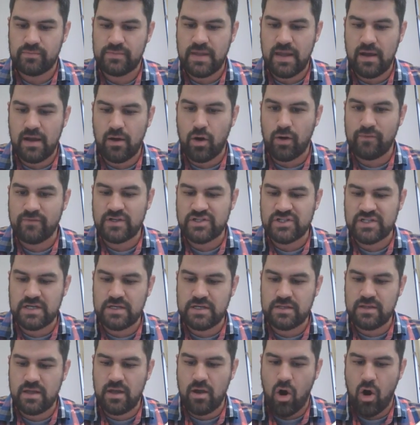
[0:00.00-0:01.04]
Now,
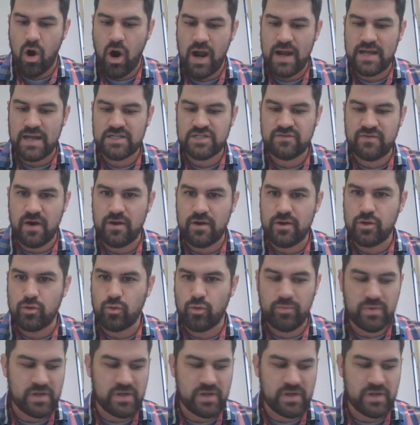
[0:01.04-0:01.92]
obviously, their highest value will